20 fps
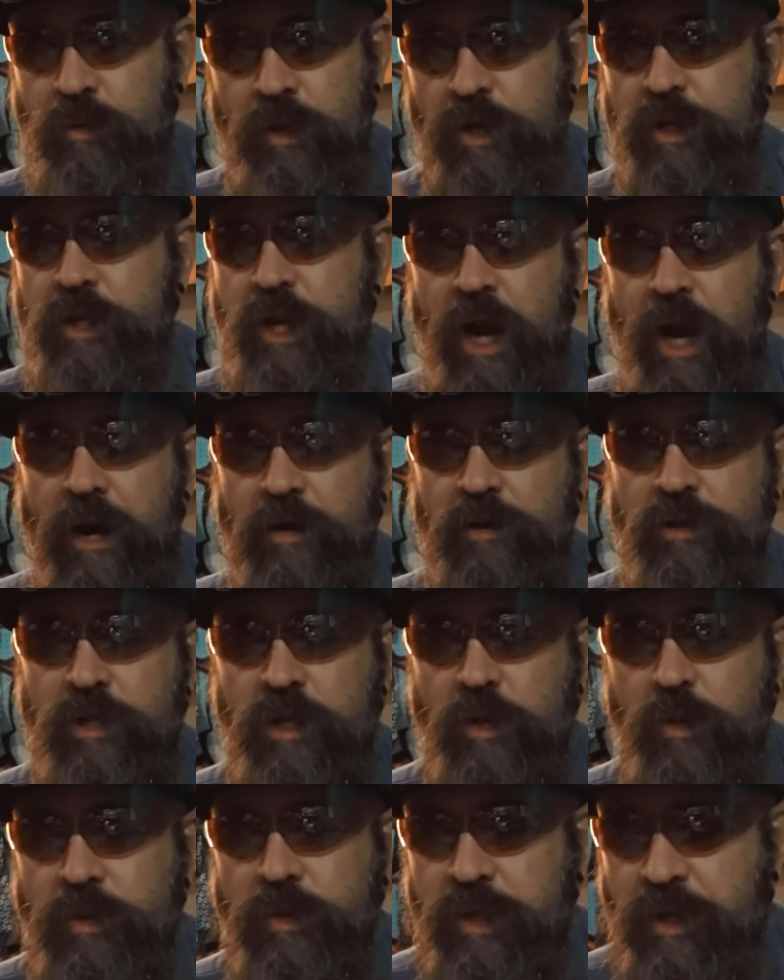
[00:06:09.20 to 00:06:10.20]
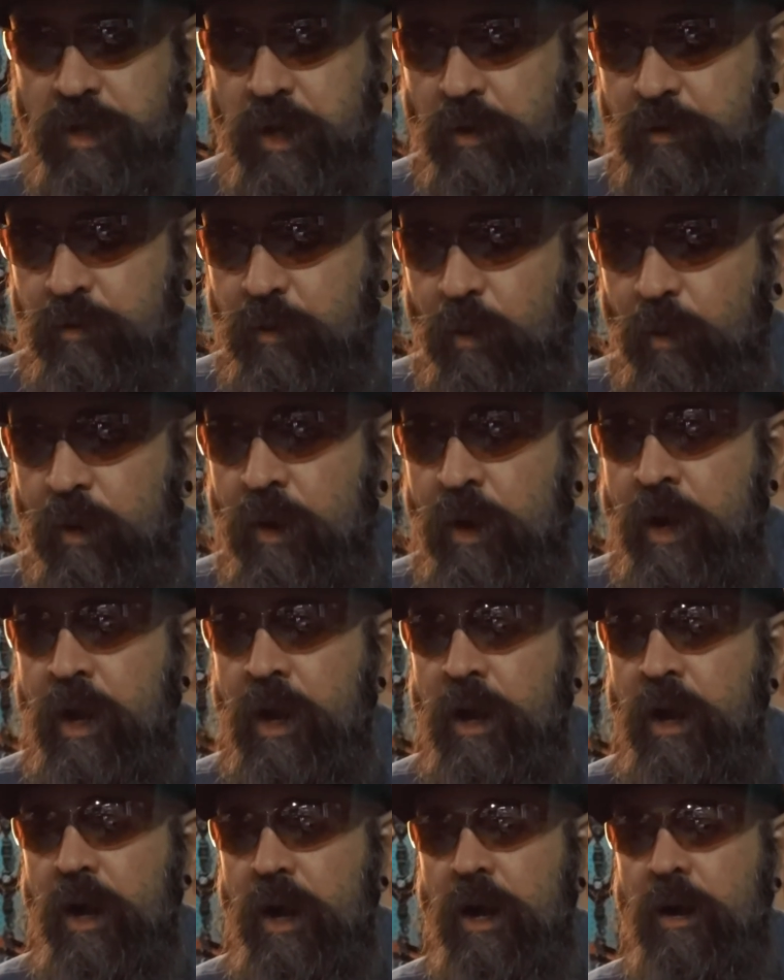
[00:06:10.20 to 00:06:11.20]
the tires that he was in there for.
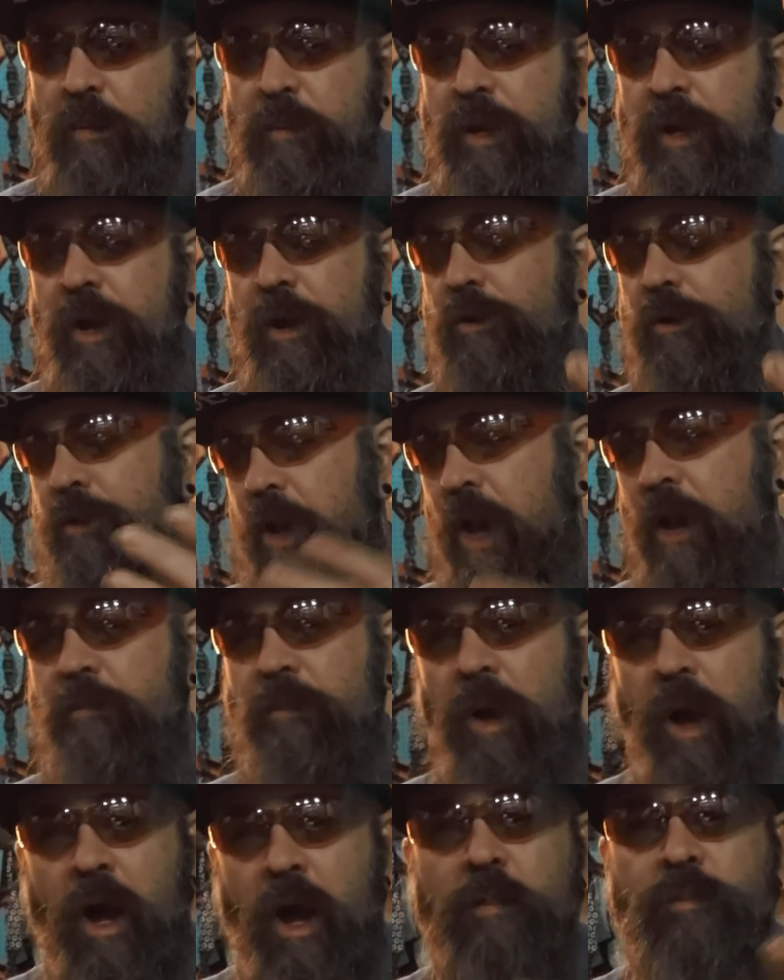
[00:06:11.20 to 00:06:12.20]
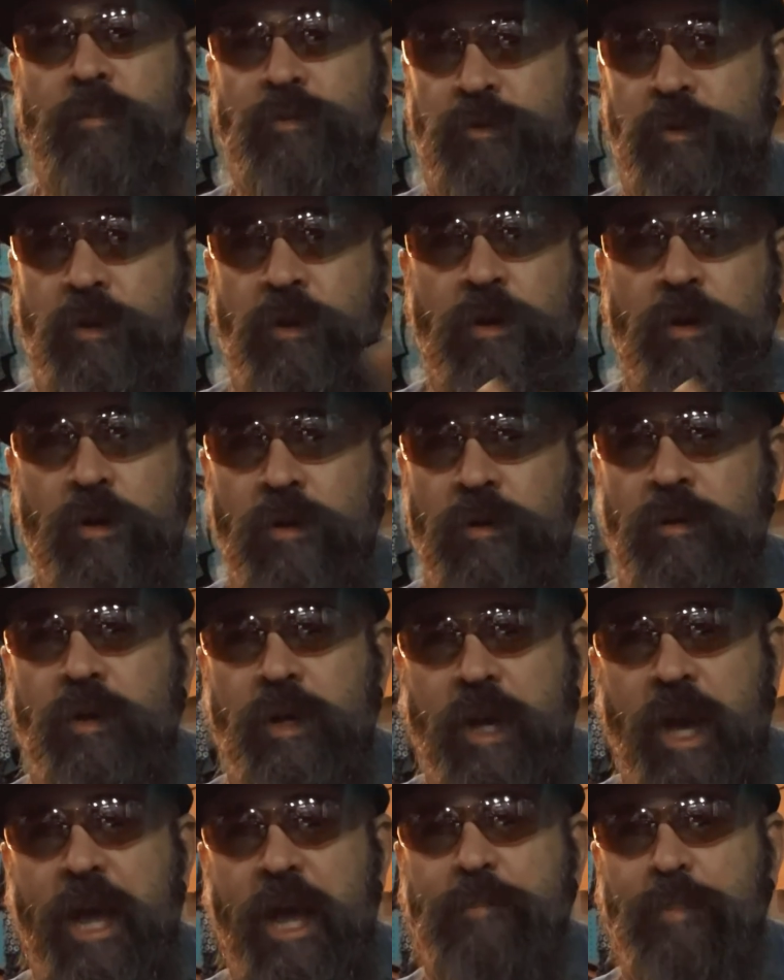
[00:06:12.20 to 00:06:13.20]
He goes, I'm still
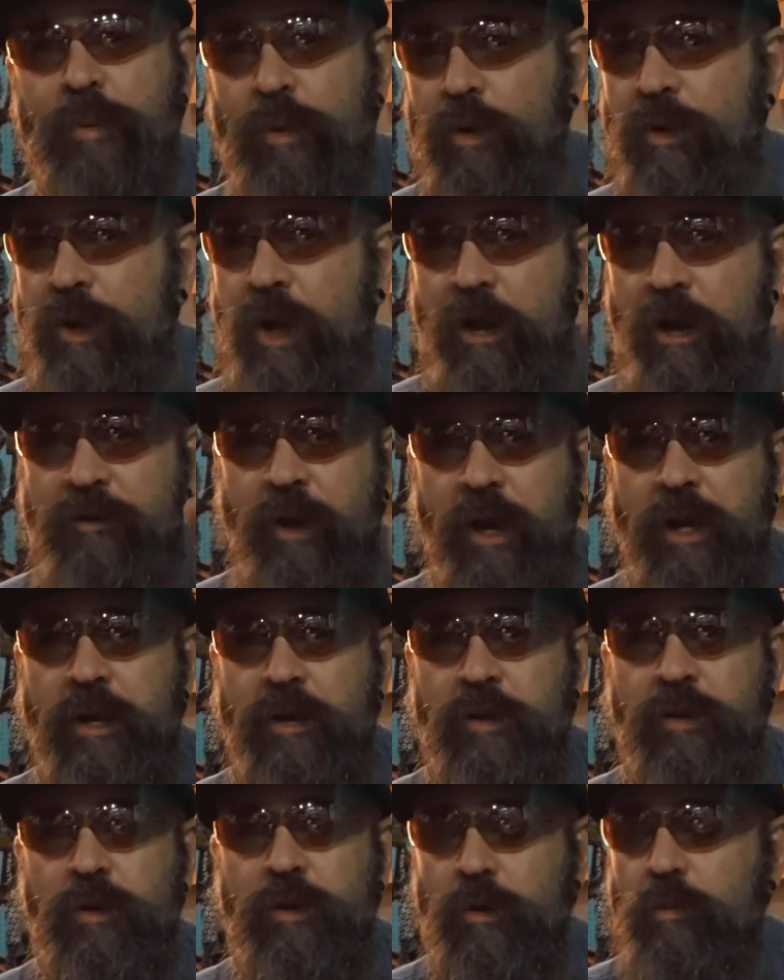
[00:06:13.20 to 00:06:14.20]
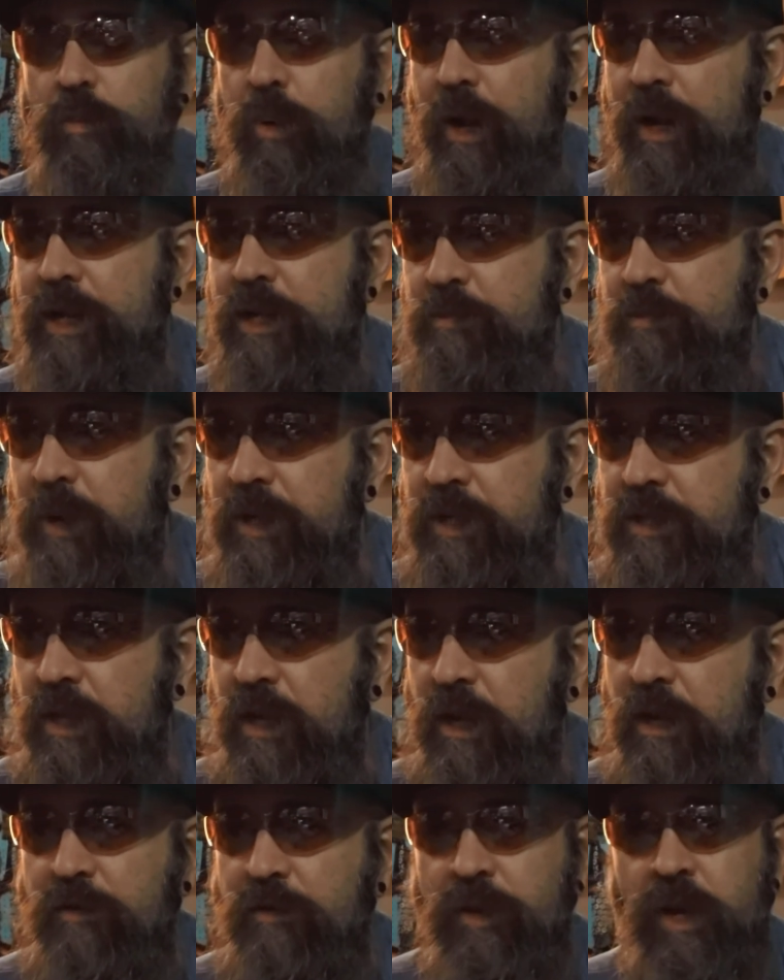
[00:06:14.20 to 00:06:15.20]
capable enough. I can do brakes
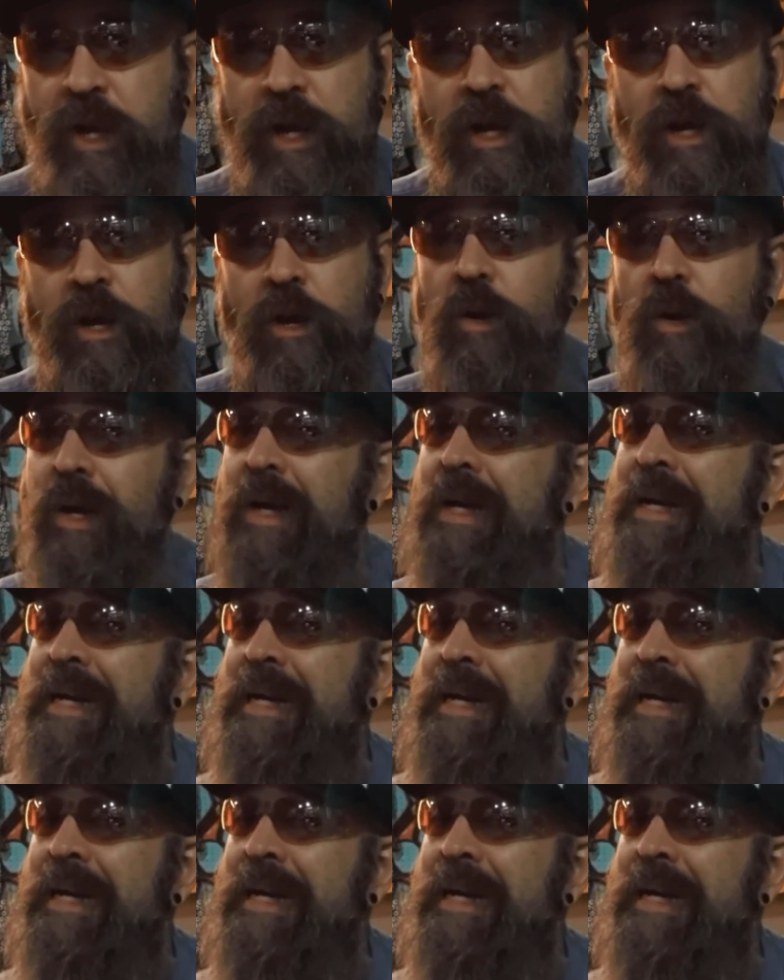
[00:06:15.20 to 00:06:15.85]
myself. And I go,